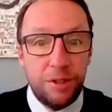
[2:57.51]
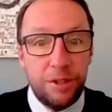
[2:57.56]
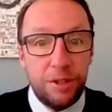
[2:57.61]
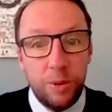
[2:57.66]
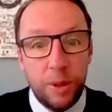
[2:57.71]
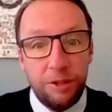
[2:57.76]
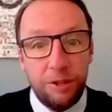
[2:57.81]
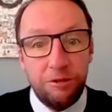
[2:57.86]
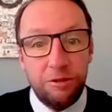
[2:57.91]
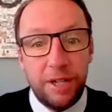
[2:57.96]

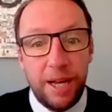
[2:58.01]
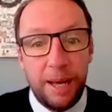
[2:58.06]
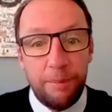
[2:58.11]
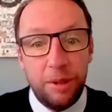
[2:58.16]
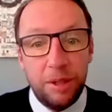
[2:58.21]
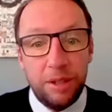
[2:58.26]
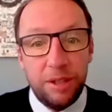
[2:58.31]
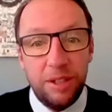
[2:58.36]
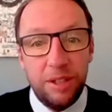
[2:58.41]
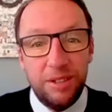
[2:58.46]
200
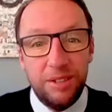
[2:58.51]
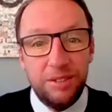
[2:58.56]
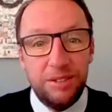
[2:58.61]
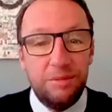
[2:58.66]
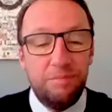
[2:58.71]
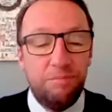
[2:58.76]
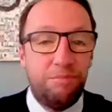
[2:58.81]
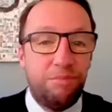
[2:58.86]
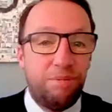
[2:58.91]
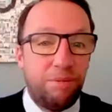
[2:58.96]

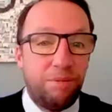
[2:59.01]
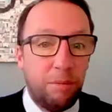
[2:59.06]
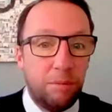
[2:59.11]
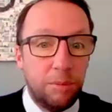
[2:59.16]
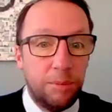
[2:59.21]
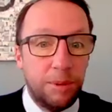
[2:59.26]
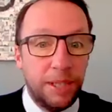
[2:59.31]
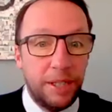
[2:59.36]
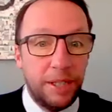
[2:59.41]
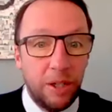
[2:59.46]
applicants?
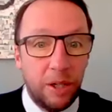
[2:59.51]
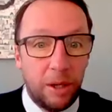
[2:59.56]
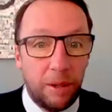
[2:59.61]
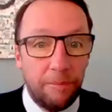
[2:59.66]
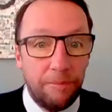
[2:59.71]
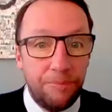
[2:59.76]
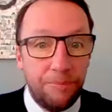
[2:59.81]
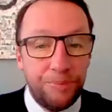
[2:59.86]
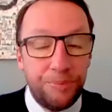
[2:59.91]
Probably not.